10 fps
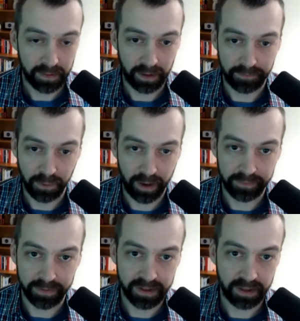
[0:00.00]
If you
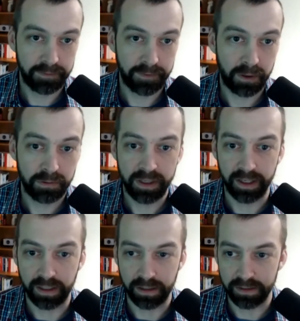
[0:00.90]
have a cell phone
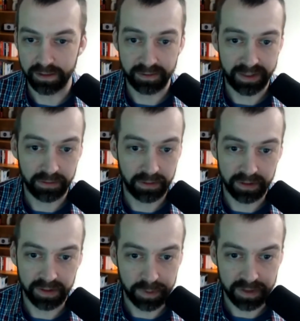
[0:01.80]
and download a
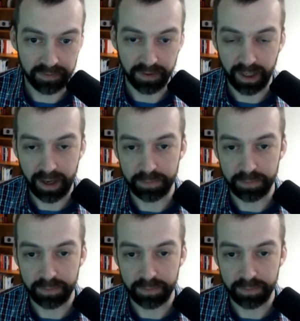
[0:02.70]
specific app,